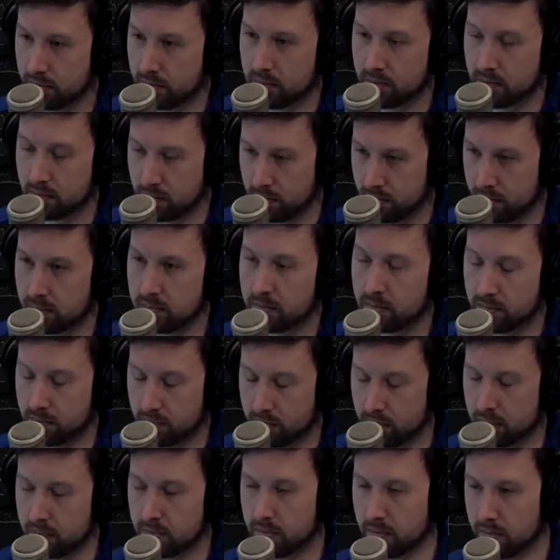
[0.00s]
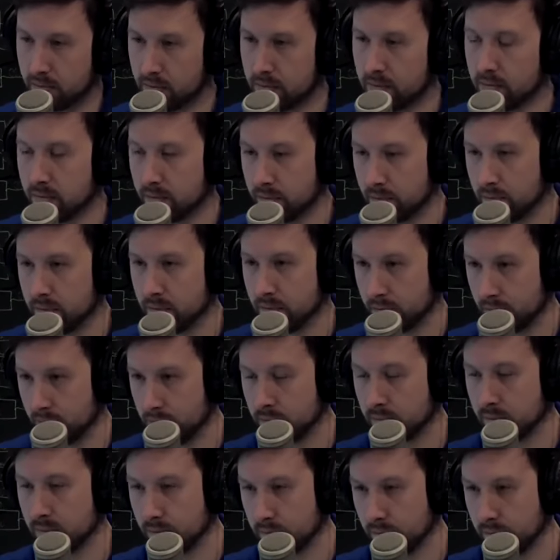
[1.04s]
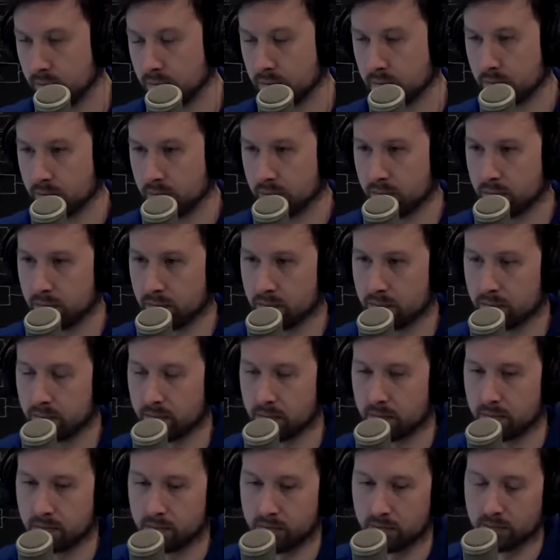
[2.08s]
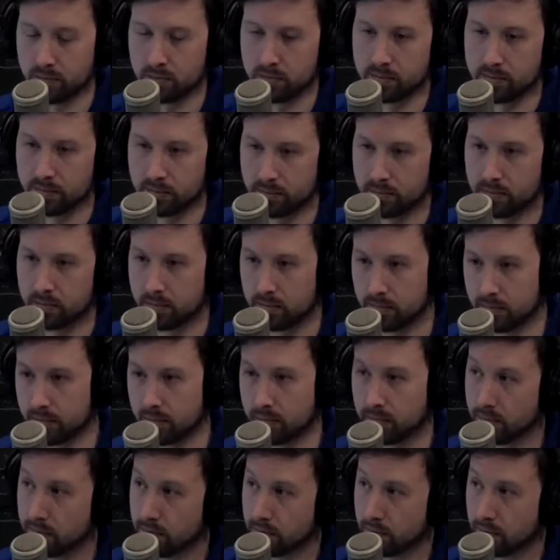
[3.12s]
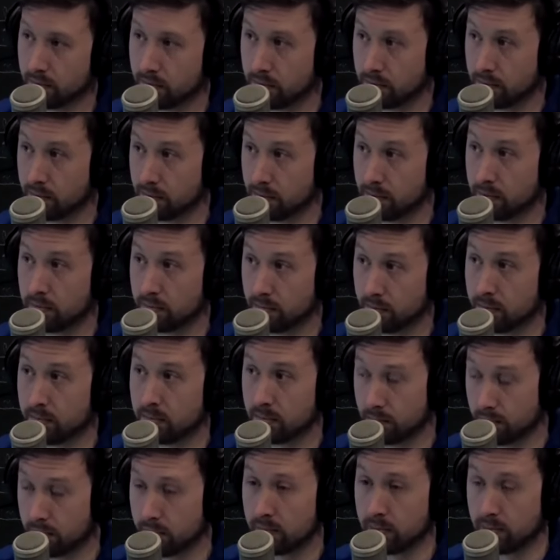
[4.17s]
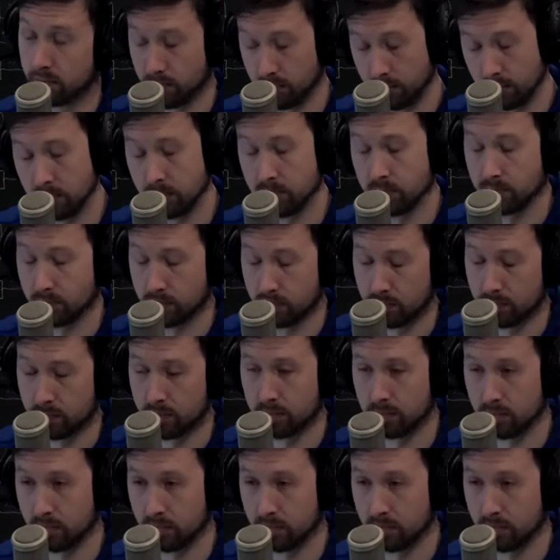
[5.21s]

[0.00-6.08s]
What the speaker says: (not speaking)